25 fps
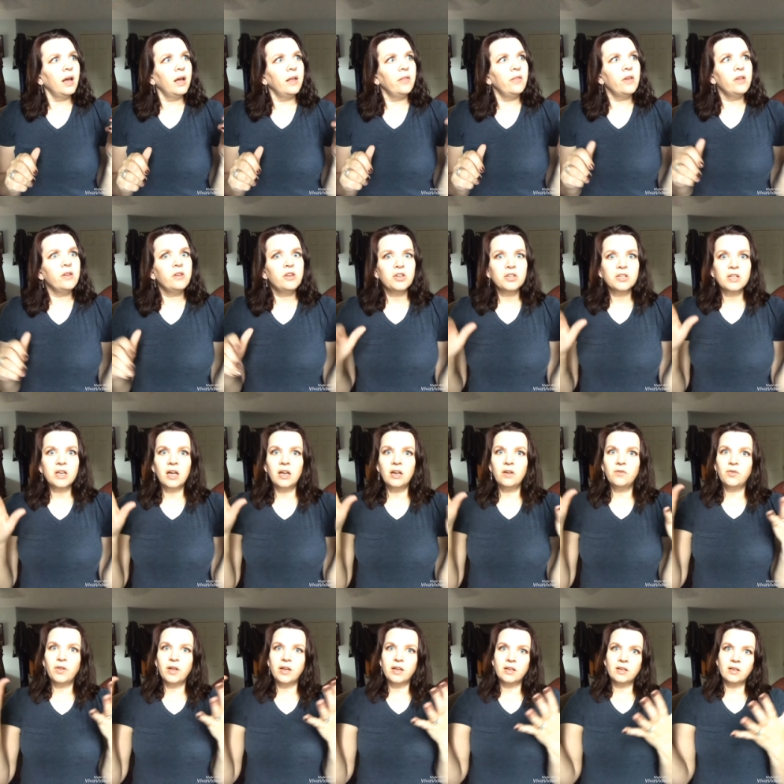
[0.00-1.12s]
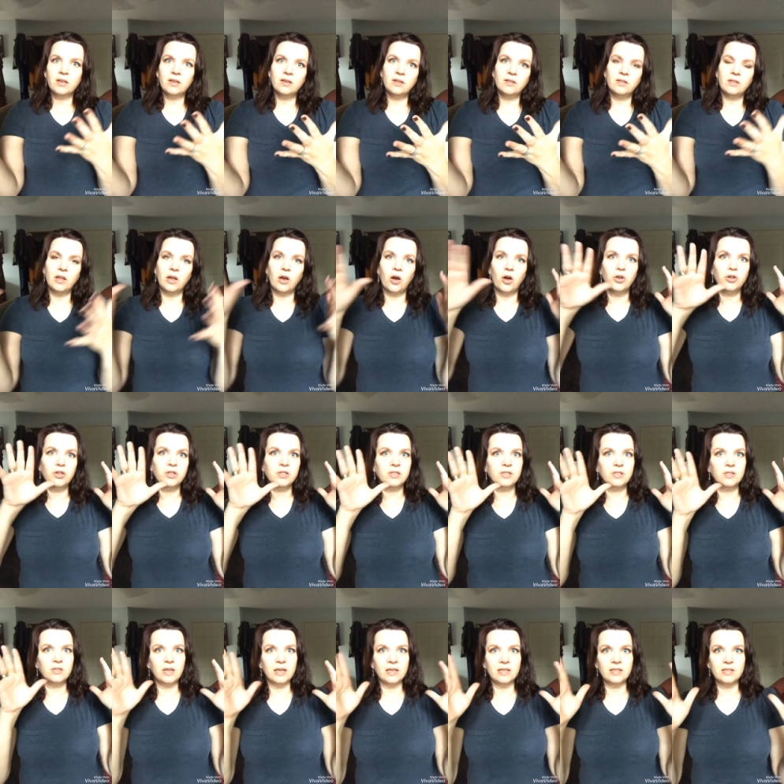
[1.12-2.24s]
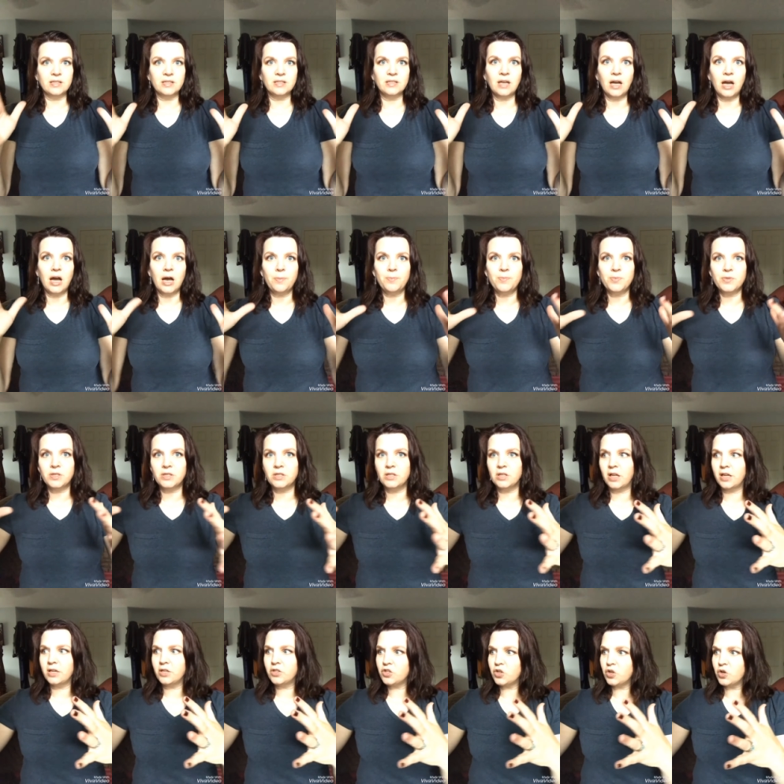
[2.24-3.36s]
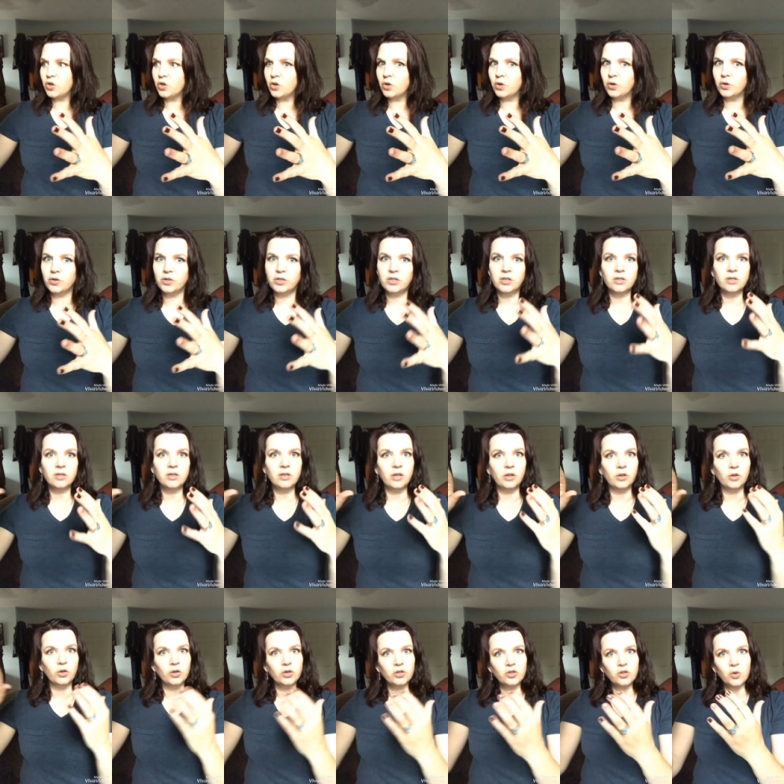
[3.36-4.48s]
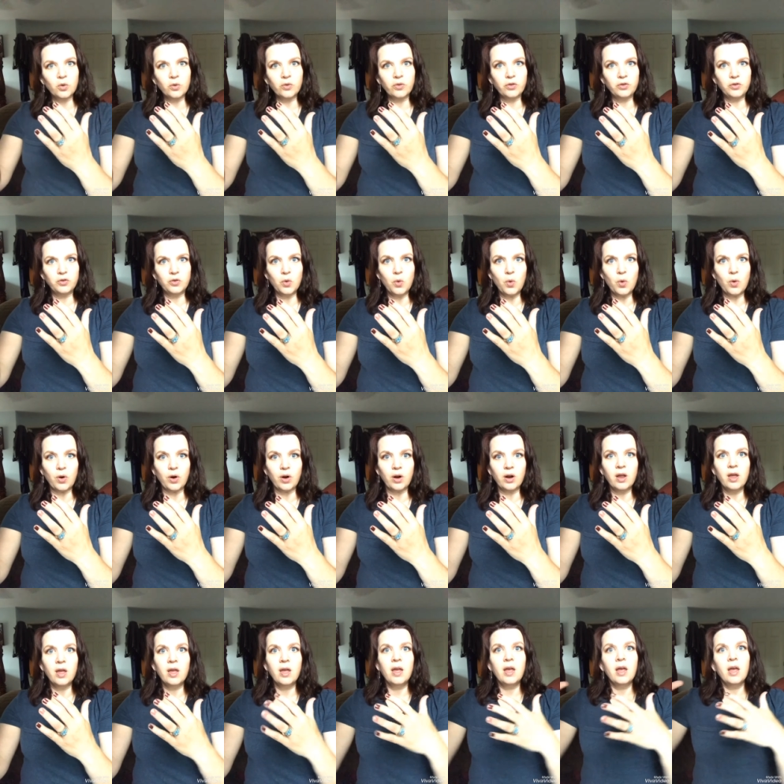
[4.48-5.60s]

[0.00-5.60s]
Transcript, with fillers: and they just kind of like they all just like stopped and like turned and looked toward the door